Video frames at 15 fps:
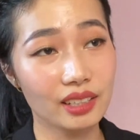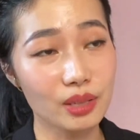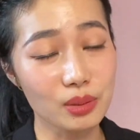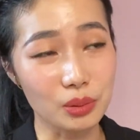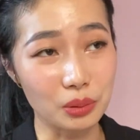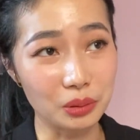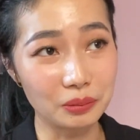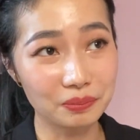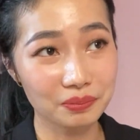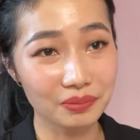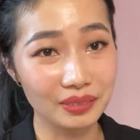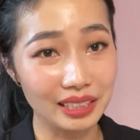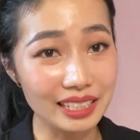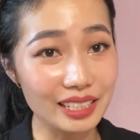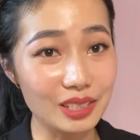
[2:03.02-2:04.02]
So
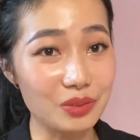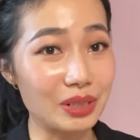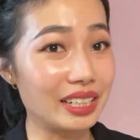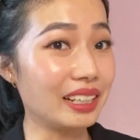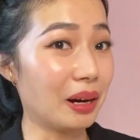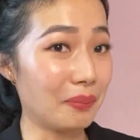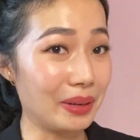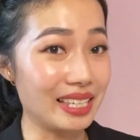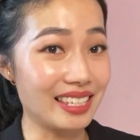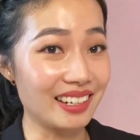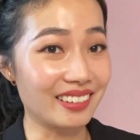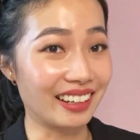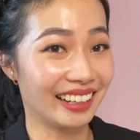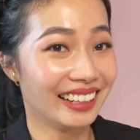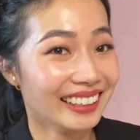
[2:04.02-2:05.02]
this is really amazing,
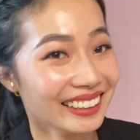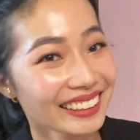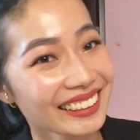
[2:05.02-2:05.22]
right?